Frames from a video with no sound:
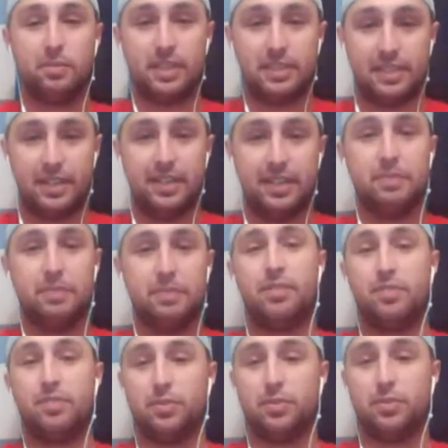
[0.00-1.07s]
They signed him
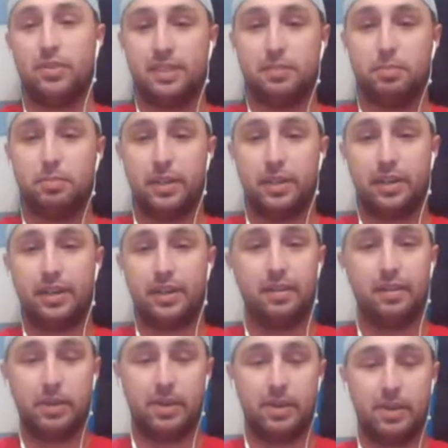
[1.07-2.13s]
afterwards. He's been here
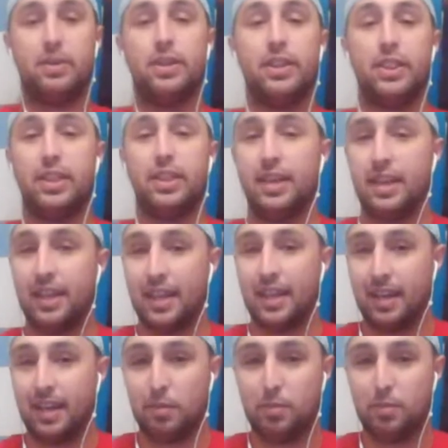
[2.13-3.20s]
about a month,
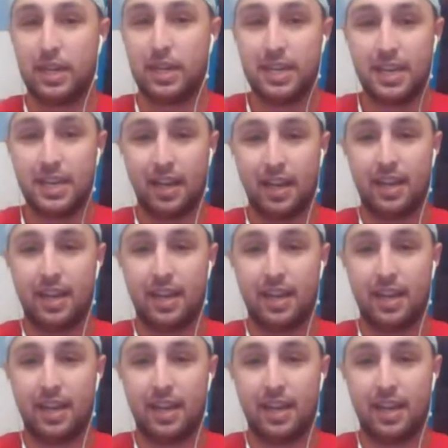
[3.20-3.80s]
but he's